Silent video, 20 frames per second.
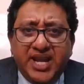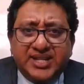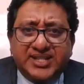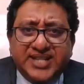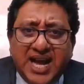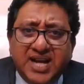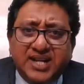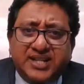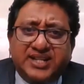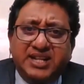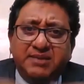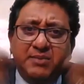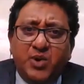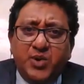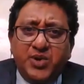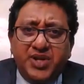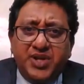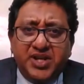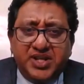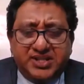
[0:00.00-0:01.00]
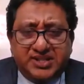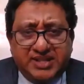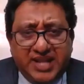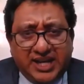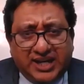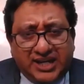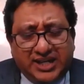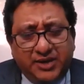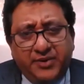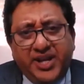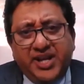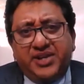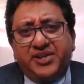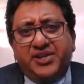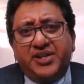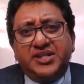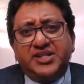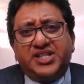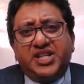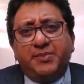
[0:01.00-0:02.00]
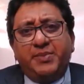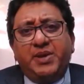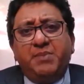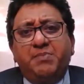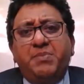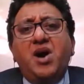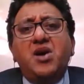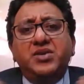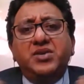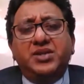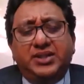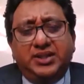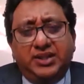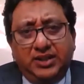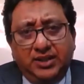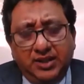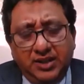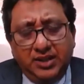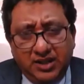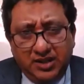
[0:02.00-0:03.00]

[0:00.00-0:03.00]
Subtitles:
made sanctimonious declarations to be bound